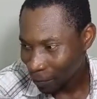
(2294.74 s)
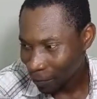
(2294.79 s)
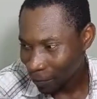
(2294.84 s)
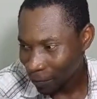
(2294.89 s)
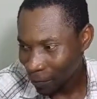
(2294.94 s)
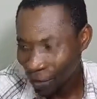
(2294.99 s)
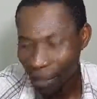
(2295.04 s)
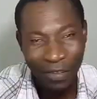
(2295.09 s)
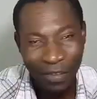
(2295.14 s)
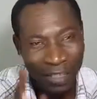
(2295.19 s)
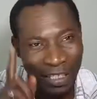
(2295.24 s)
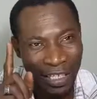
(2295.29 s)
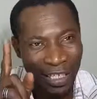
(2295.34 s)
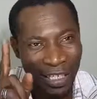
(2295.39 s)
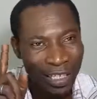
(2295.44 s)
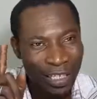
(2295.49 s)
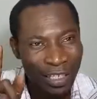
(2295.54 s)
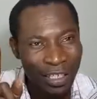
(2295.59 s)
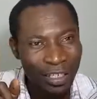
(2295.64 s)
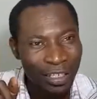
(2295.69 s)
Never
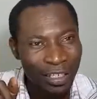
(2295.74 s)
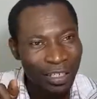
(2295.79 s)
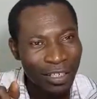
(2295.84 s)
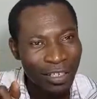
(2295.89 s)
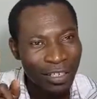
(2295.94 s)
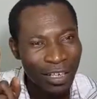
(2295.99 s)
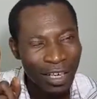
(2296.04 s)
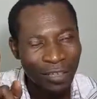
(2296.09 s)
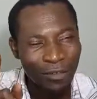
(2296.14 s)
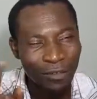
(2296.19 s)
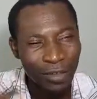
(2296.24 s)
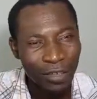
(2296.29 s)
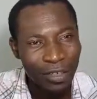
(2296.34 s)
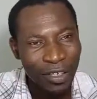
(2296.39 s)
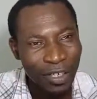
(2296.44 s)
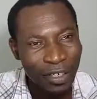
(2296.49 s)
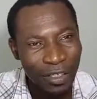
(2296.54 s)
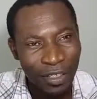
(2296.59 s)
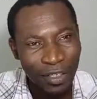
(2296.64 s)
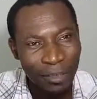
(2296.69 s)
take that for
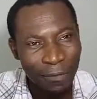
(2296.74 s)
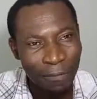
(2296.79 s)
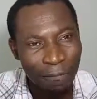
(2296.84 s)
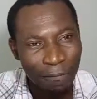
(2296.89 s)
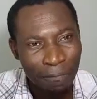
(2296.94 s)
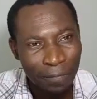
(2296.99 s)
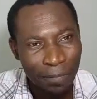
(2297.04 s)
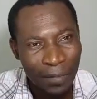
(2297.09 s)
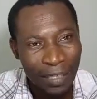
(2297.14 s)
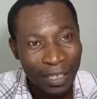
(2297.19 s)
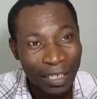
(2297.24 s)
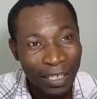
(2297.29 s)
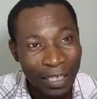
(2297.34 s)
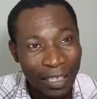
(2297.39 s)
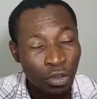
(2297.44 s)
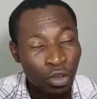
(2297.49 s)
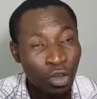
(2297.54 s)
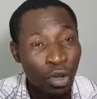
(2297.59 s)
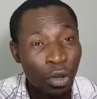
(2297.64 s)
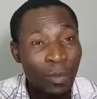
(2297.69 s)
granted. There are
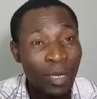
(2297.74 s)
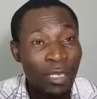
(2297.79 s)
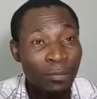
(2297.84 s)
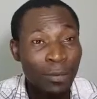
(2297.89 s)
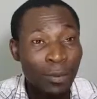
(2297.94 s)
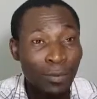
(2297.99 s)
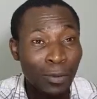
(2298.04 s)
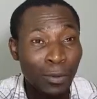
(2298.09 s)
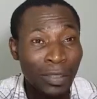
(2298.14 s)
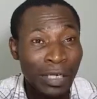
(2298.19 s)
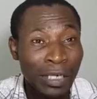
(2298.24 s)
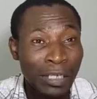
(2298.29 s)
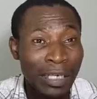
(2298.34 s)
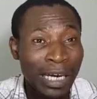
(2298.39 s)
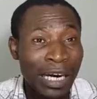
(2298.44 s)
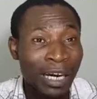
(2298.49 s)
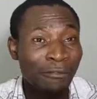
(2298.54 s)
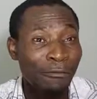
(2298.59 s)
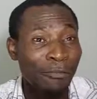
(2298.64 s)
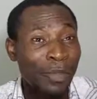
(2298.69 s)
so many people that
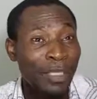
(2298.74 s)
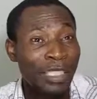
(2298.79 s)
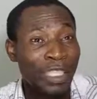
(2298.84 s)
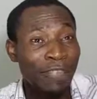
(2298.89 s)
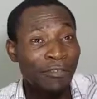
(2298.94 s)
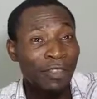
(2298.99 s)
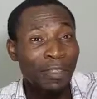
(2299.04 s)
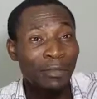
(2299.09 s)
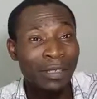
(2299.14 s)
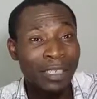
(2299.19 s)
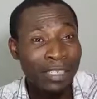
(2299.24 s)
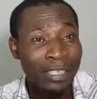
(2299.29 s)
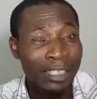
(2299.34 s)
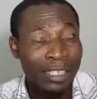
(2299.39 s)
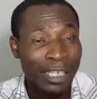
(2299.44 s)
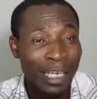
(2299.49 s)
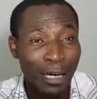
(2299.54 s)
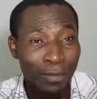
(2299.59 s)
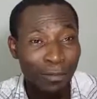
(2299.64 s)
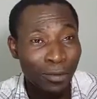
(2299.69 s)
have been given critical
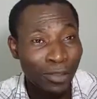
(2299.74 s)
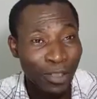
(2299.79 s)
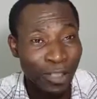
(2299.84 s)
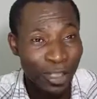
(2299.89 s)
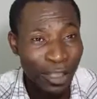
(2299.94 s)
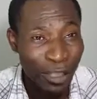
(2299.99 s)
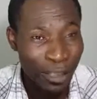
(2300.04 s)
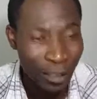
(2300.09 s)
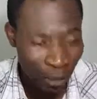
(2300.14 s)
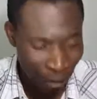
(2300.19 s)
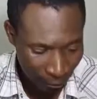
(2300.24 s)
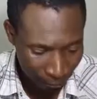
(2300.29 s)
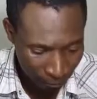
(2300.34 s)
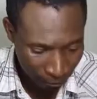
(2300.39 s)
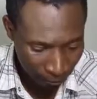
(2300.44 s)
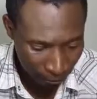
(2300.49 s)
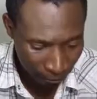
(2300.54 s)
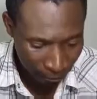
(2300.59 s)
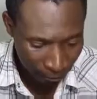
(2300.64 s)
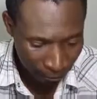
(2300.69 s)
positions.
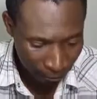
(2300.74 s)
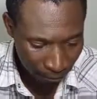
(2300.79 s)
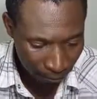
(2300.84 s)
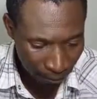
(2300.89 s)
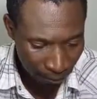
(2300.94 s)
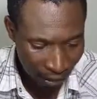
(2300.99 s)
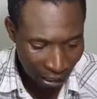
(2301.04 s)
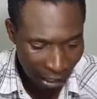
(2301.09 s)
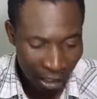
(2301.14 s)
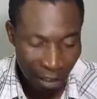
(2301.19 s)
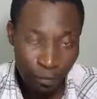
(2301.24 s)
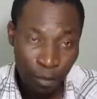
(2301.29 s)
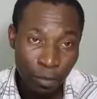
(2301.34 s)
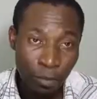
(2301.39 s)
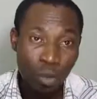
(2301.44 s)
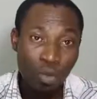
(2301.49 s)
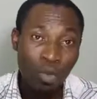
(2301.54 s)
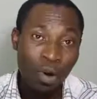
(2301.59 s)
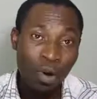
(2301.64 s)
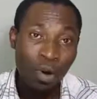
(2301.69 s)
And the people who
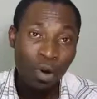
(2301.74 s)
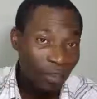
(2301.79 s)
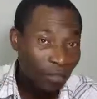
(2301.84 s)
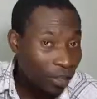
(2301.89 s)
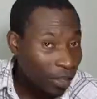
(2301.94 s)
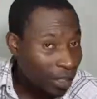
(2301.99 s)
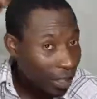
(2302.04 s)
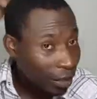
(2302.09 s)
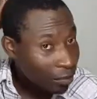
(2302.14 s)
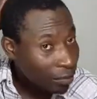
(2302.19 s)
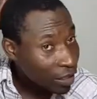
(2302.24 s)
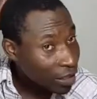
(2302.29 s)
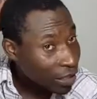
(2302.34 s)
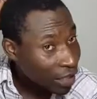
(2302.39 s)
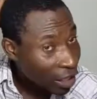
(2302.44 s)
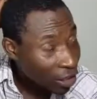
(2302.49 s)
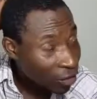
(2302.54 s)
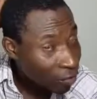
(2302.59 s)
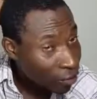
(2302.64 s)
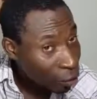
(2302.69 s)
have given them this kind
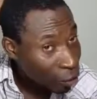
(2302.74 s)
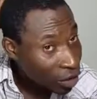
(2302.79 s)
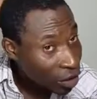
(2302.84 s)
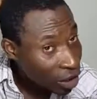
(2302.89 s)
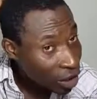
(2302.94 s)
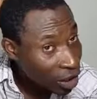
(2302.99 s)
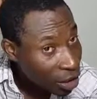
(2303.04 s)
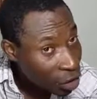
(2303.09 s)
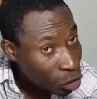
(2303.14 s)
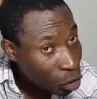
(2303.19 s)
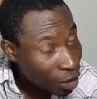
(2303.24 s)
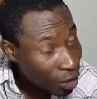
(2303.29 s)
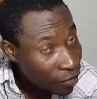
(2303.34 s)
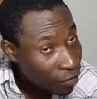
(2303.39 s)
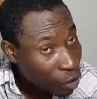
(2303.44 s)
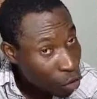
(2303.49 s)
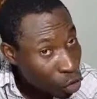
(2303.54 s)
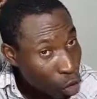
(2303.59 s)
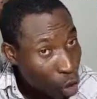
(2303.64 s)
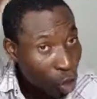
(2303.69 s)
of positions don't even
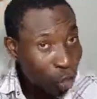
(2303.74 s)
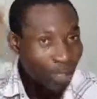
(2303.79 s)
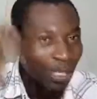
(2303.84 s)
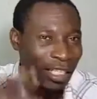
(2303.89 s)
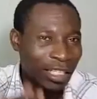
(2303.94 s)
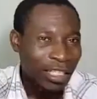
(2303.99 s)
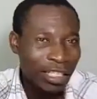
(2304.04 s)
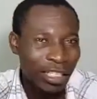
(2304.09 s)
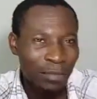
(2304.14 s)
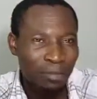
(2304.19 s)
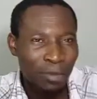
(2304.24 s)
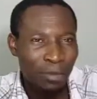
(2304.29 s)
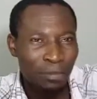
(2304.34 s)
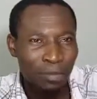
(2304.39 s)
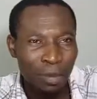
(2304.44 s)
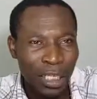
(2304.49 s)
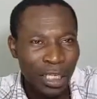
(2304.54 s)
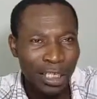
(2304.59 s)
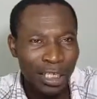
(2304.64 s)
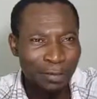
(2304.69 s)
know that
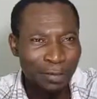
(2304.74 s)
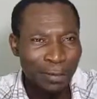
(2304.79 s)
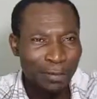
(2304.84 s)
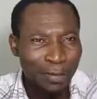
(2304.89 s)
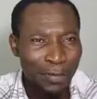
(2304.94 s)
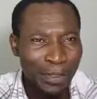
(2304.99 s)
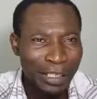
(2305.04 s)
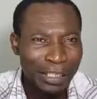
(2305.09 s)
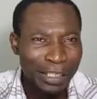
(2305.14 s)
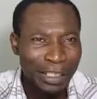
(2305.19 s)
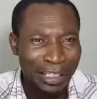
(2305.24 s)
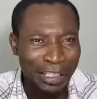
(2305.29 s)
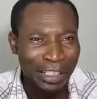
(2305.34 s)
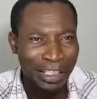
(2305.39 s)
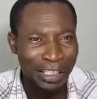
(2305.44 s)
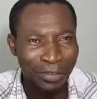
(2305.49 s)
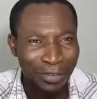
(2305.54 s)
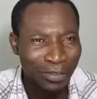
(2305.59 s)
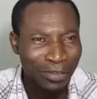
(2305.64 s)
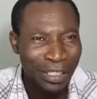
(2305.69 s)
these people are just
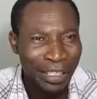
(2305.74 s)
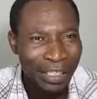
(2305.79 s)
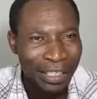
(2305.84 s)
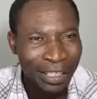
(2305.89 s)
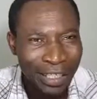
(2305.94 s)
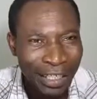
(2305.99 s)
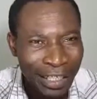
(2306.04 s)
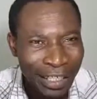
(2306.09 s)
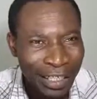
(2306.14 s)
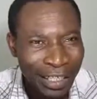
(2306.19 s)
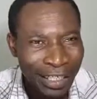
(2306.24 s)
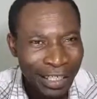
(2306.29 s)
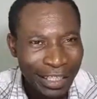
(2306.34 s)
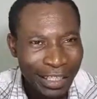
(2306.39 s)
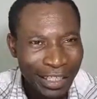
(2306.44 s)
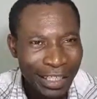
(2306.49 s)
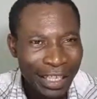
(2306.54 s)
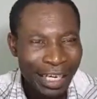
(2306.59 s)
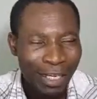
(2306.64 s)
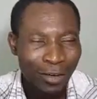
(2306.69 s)
children. They
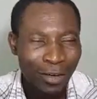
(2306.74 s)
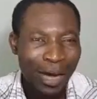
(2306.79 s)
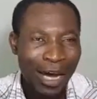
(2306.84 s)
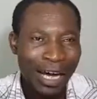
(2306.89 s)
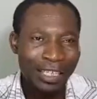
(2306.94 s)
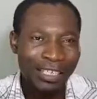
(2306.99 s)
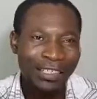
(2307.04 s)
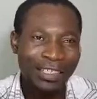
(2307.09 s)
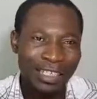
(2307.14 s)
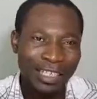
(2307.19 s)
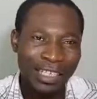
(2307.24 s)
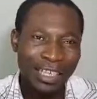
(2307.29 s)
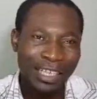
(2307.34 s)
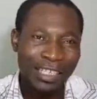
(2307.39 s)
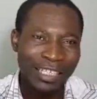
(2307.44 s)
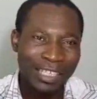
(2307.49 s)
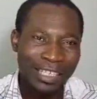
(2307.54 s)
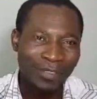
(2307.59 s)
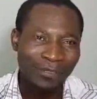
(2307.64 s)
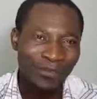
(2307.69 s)
cannot handle the delicate
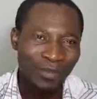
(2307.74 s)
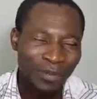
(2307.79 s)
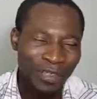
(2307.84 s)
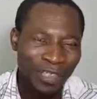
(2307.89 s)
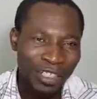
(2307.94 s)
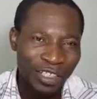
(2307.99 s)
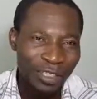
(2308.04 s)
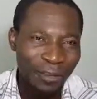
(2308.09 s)
information.